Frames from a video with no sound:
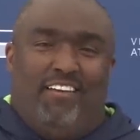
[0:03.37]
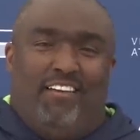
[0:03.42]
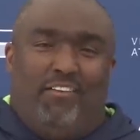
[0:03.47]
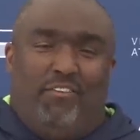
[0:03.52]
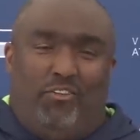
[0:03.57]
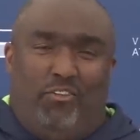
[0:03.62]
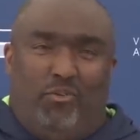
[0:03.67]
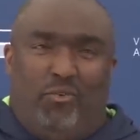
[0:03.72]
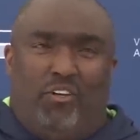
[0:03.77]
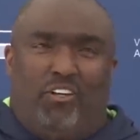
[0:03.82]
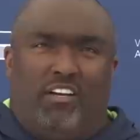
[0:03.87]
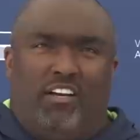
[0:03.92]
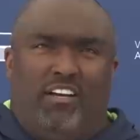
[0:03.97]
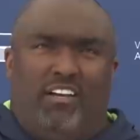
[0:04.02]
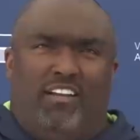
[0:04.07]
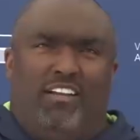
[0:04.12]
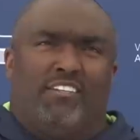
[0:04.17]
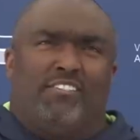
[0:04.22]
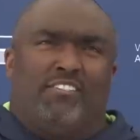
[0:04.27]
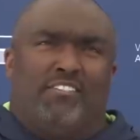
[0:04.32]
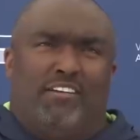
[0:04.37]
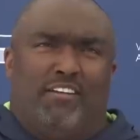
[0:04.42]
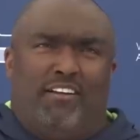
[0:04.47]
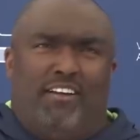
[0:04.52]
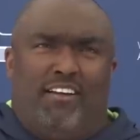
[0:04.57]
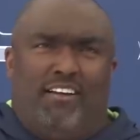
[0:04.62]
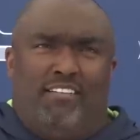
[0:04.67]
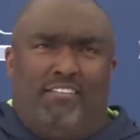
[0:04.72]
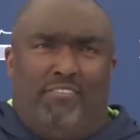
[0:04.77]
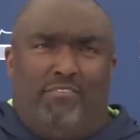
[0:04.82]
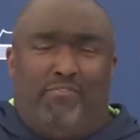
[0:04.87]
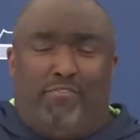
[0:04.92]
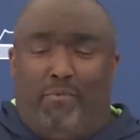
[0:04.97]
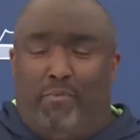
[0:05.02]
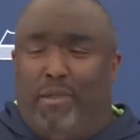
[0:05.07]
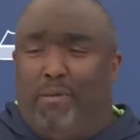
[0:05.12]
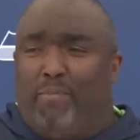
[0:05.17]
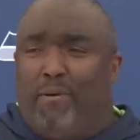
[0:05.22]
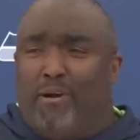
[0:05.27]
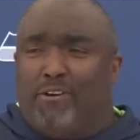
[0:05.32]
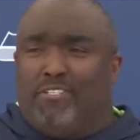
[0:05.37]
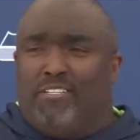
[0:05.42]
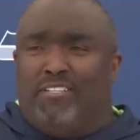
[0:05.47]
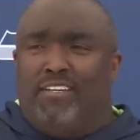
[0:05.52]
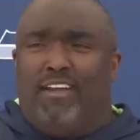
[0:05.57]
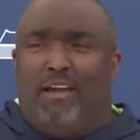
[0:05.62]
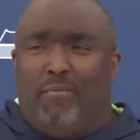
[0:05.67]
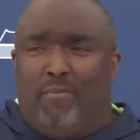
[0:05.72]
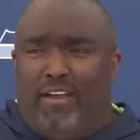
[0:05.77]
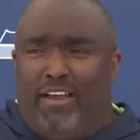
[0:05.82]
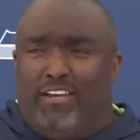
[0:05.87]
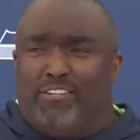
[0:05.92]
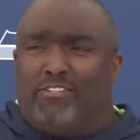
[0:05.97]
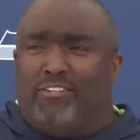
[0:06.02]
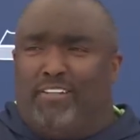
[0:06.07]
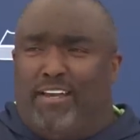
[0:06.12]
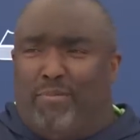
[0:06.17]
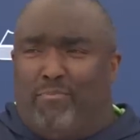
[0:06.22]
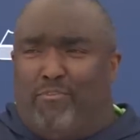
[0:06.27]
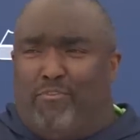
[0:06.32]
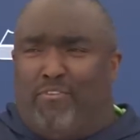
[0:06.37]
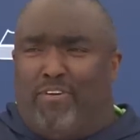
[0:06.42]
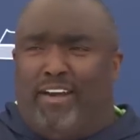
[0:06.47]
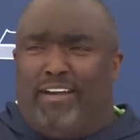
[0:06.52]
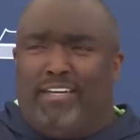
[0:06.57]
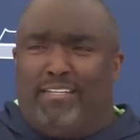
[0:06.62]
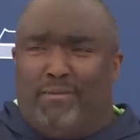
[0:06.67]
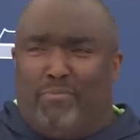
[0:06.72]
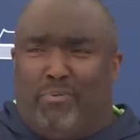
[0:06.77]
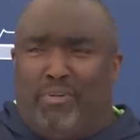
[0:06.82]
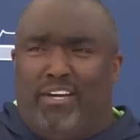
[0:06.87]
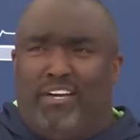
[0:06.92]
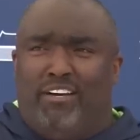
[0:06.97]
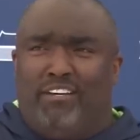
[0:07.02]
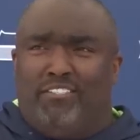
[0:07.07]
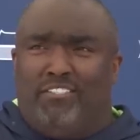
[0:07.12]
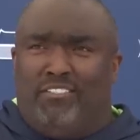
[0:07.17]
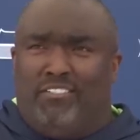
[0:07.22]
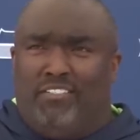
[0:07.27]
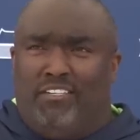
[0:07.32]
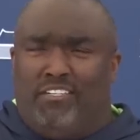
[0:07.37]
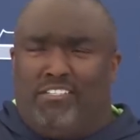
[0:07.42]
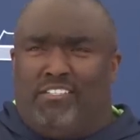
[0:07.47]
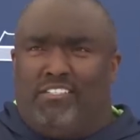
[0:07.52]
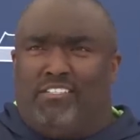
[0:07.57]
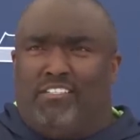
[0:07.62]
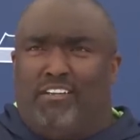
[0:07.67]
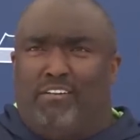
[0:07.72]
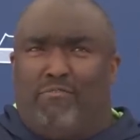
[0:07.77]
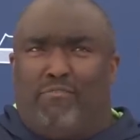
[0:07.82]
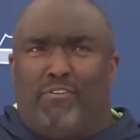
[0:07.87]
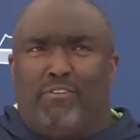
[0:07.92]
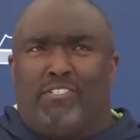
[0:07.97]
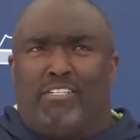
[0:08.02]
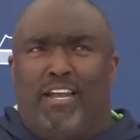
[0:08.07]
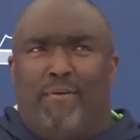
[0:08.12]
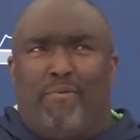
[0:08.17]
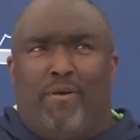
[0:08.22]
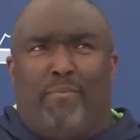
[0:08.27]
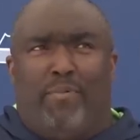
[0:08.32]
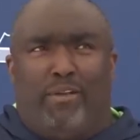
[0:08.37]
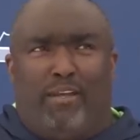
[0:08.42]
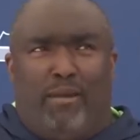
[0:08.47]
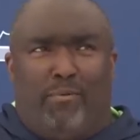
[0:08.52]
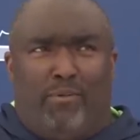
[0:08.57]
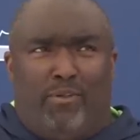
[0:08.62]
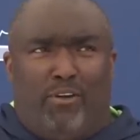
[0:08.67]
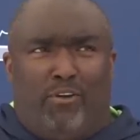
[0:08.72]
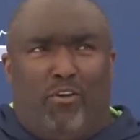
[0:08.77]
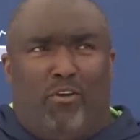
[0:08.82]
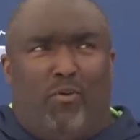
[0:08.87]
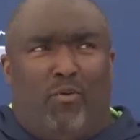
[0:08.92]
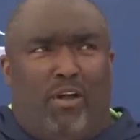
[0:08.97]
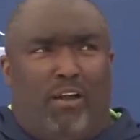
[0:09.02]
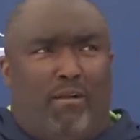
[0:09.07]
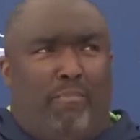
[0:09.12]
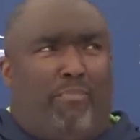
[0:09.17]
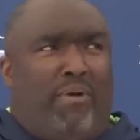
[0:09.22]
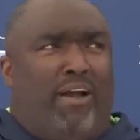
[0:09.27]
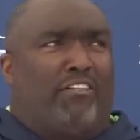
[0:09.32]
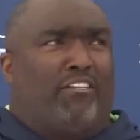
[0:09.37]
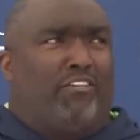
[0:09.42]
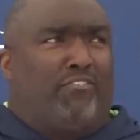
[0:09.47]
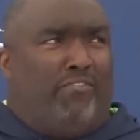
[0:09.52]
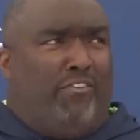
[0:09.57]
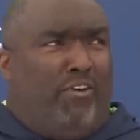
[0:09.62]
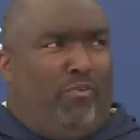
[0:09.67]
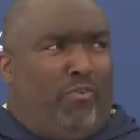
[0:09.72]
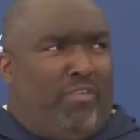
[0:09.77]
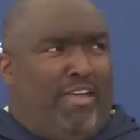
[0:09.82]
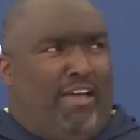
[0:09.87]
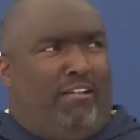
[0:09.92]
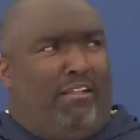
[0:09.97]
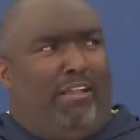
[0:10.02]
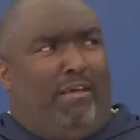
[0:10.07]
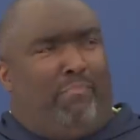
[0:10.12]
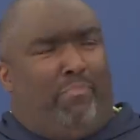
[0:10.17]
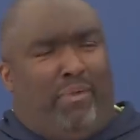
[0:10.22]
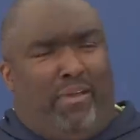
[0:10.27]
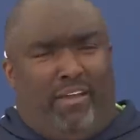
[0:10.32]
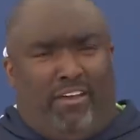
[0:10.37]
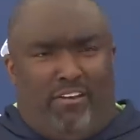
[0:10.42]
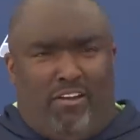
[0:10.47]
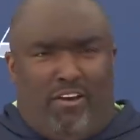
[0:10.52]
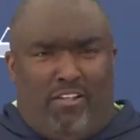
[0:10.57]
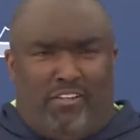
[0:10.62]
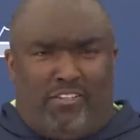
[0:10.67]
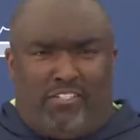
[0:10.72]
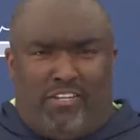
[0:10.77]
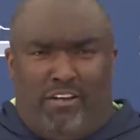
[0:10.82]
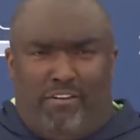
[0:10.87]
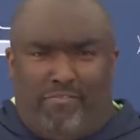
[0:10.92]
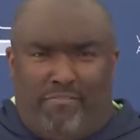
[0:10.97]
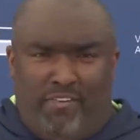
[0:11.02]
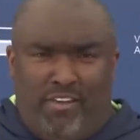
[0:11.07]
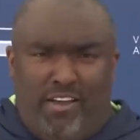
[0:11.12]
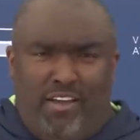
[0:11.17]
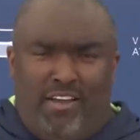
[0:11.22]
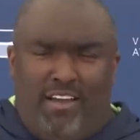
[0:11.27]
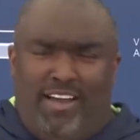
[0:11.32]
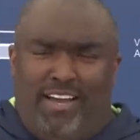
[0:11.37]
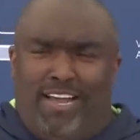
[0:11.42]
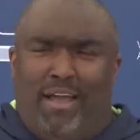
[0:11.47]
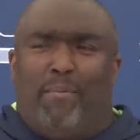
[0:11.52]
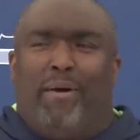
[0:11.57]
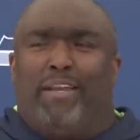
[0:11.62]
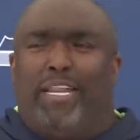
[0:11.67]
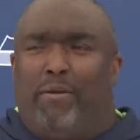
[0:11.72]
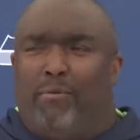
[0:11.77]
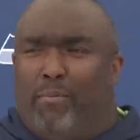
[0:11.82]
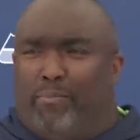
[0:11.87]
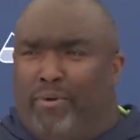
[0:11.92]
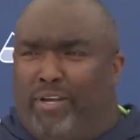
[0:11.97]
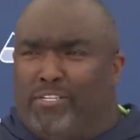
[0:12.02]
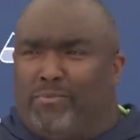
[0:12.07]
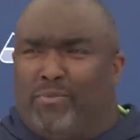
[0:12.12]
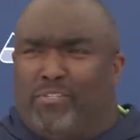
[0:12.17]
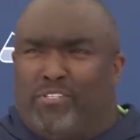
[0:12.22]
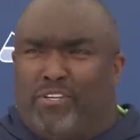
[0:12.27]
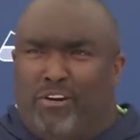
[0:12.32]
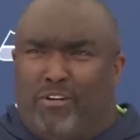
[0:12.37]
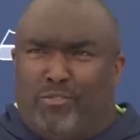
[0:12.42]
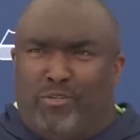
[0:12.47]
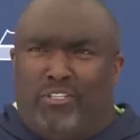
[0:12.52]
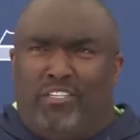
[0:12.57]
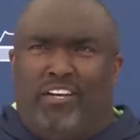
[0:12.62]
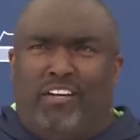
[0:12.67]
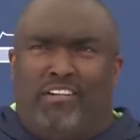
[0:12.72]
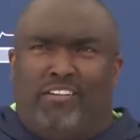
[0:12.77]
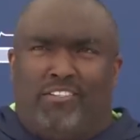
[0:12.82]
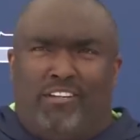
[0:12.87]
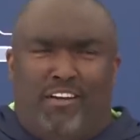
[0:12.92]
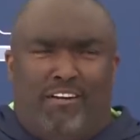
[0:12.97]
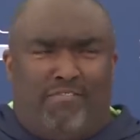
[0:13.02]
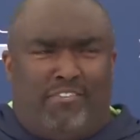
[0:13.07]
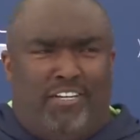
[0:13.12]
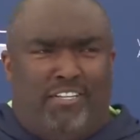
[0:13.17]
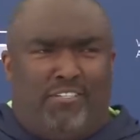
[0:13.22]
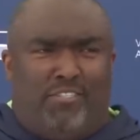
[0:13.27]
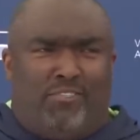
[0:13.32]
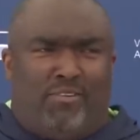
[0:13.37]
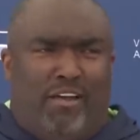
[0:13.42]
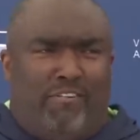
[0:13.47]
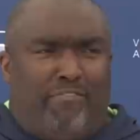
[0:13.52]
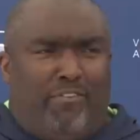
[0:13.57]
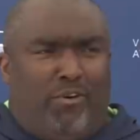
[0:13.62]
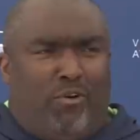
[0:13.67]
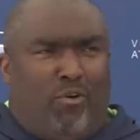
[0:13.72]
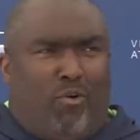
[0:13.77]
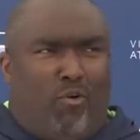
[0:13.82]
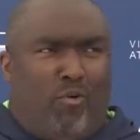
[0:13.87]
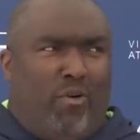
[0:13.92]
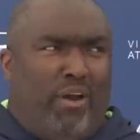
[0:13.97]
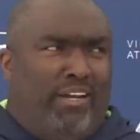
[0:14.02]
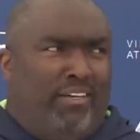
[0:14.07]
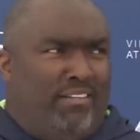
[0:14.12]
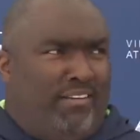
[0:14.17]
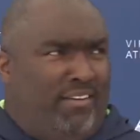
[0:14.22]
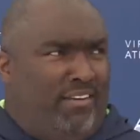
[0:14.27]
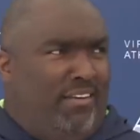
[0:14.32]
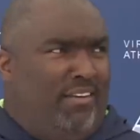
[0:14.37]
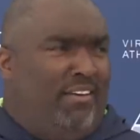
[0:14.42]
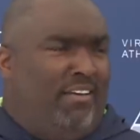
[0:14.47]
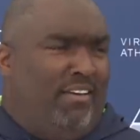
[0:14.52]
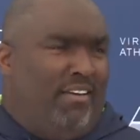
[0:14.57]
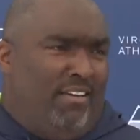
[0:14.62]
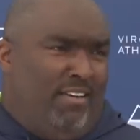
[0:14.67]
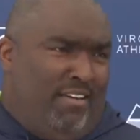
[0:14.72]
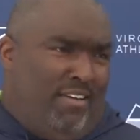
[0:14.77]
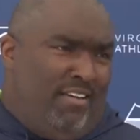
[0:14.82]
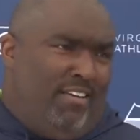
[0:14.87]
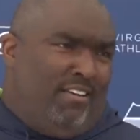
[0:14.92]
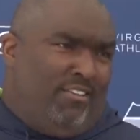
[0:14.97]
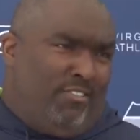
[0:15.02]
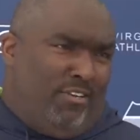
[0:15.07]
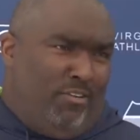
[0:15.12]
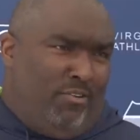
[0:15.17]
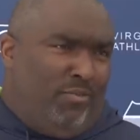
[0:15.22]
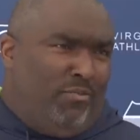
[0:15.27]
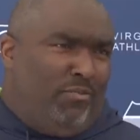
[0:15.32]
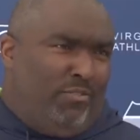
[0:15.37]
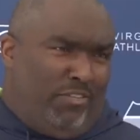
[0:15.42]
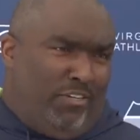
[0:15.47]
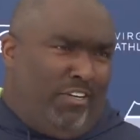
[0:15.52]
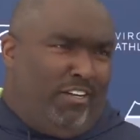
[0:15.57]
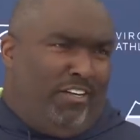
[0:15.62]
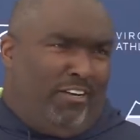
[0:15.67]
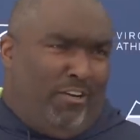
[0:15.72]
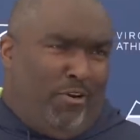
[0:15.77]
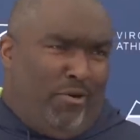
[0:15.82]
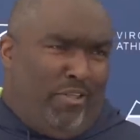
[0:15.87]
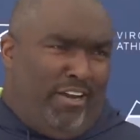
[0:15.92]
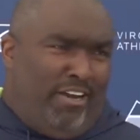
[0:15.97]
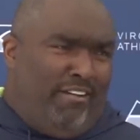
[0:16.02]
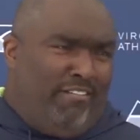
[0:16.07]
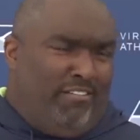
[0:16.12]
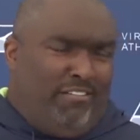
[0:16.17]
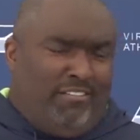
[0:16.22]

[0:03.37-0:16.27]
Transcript: Doing good. This is for me personally, I'm going to answer that before I get to players. This is the first time I've been able to go on a practice field without limping and all this stuff. I got my knee replacement surgery done this offseason, so I feel great. So good to go there.